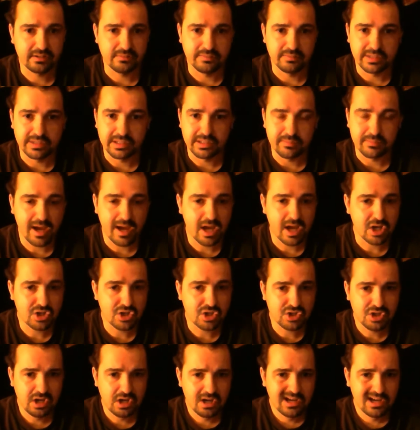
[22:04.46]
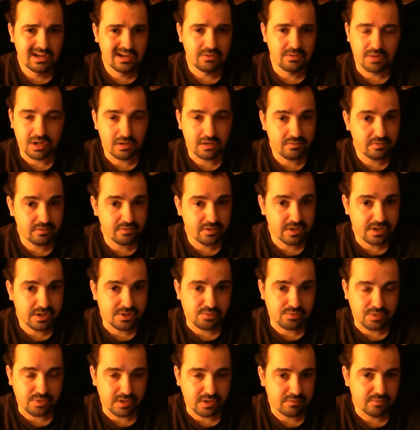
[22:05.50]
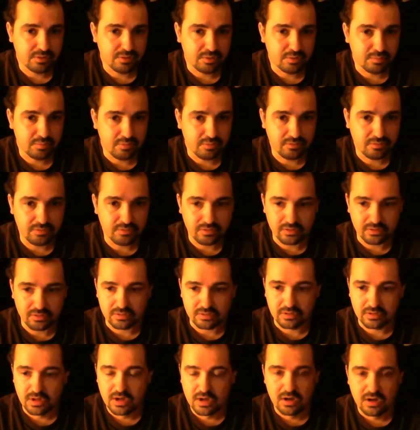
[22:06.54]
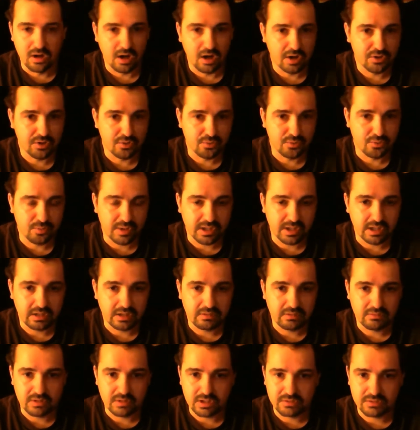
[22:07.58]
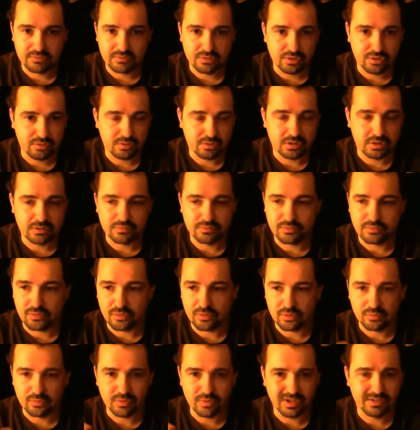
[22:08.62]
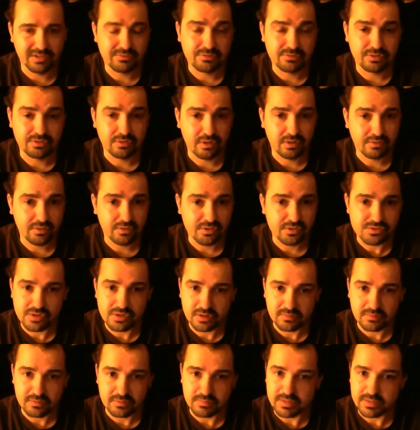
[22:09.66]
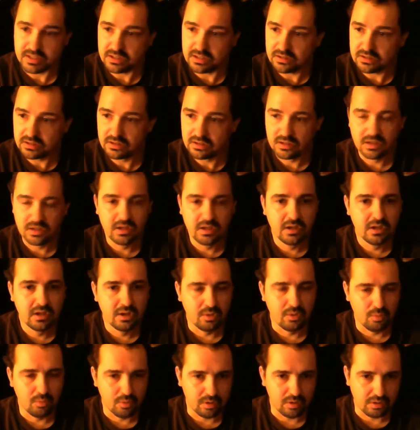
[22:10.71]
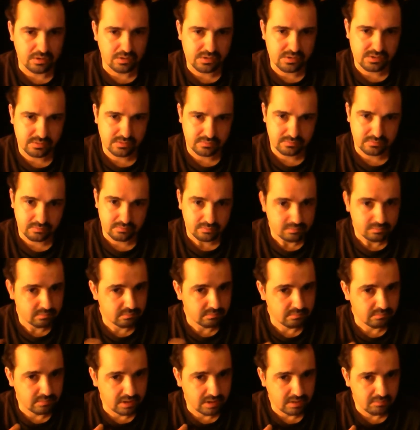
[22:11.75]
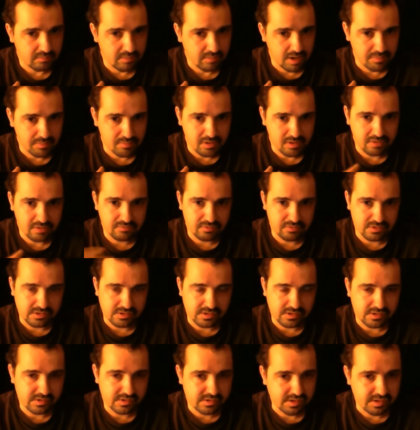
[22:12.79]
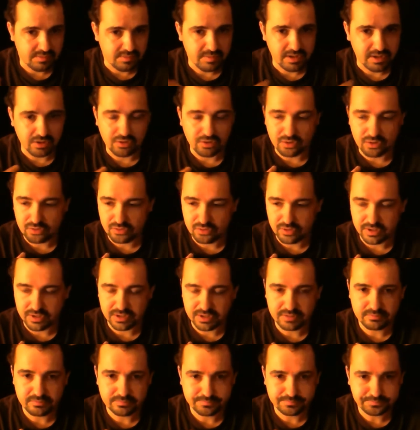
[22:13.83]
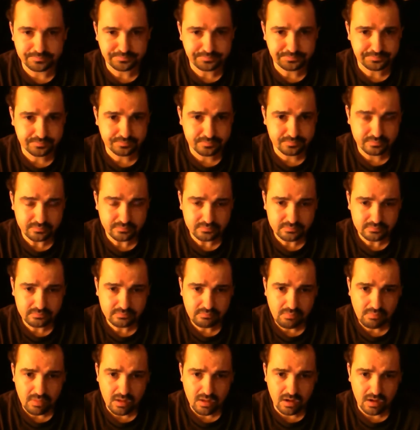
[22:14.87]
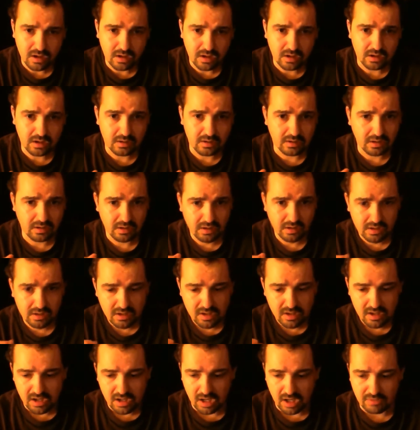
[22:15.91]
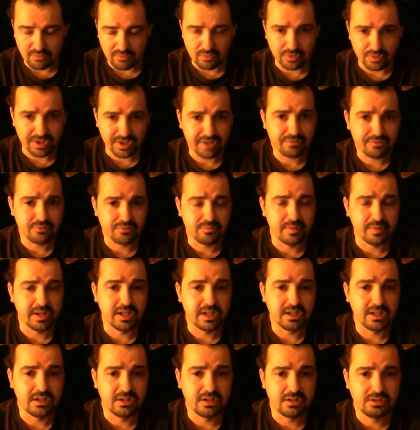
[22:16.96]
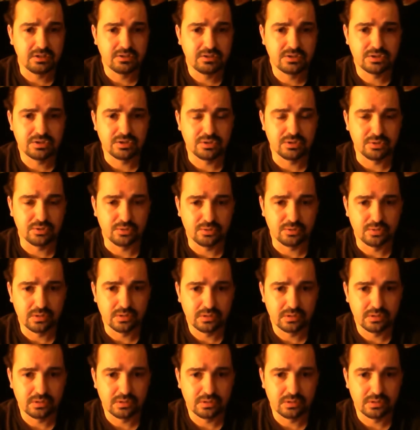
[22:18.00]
mini mash, whatever it is, whatever you prefer. Either way, whatever you can afford, whatever you have the time to make, works. Me, my preference is I make all grain. I've only ever made two.